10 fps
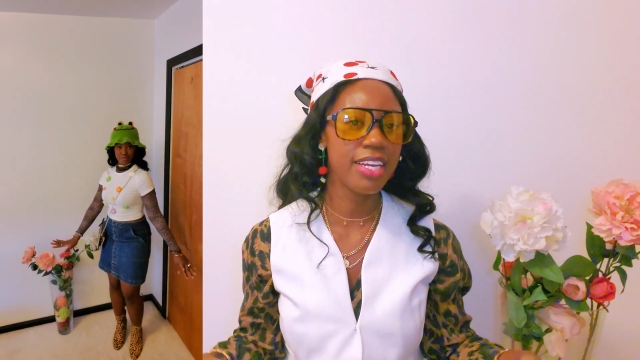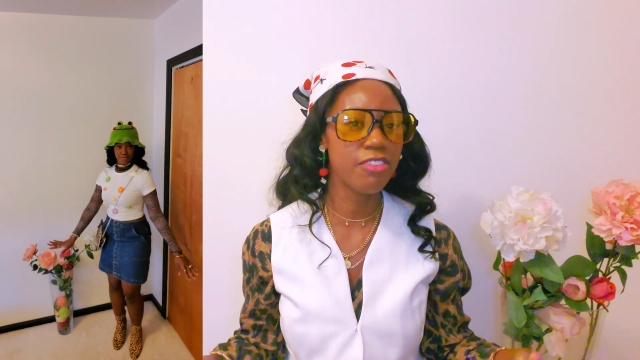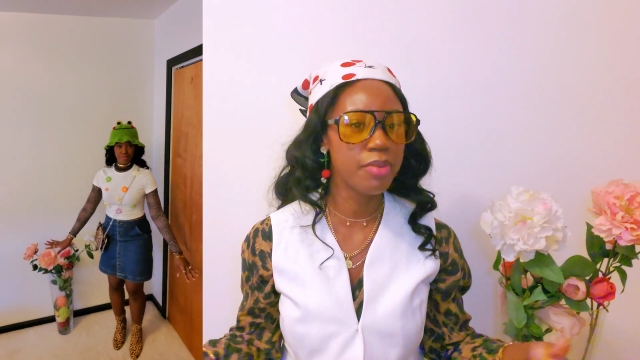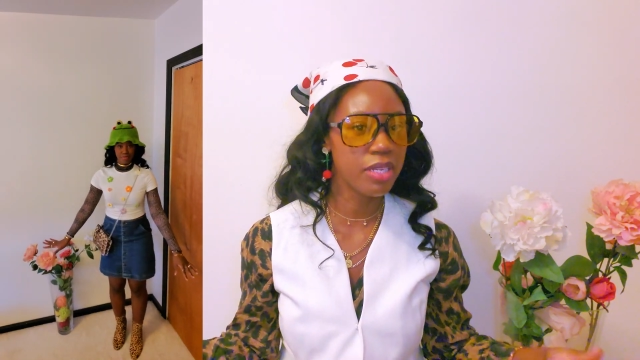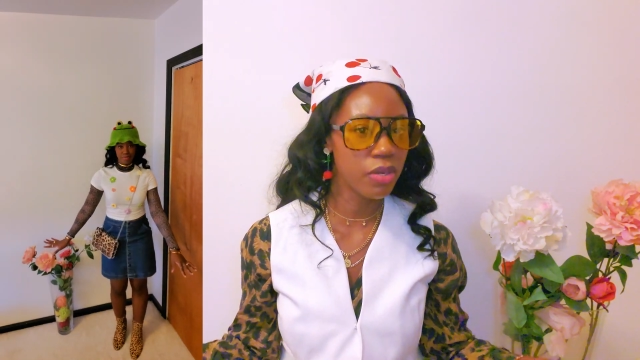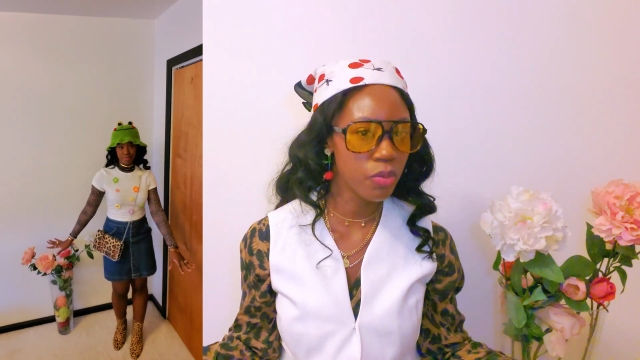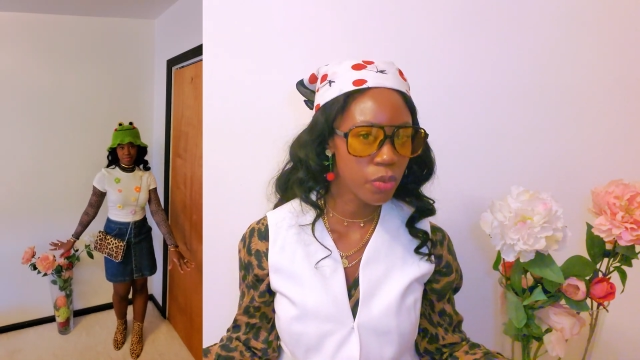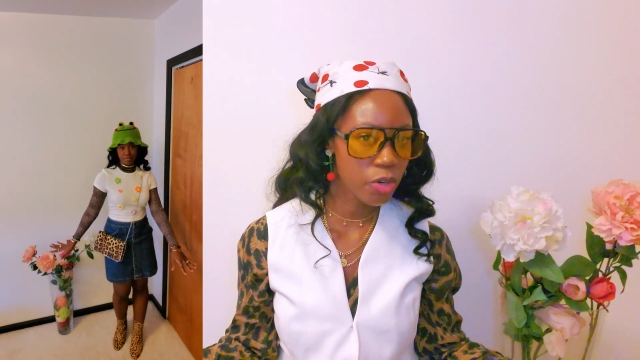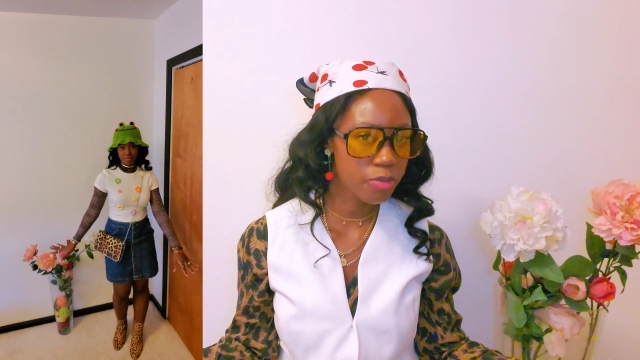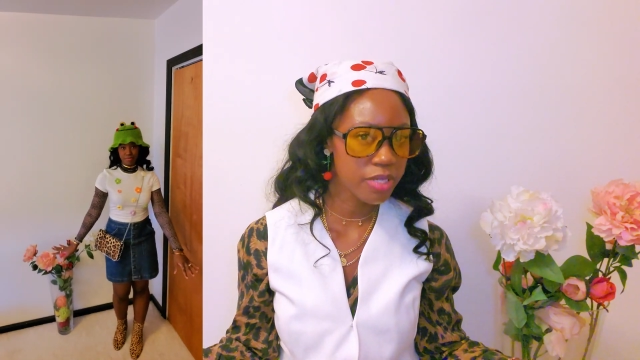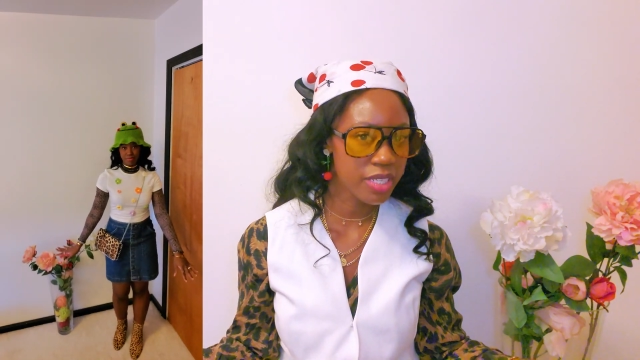of giving me a little warmth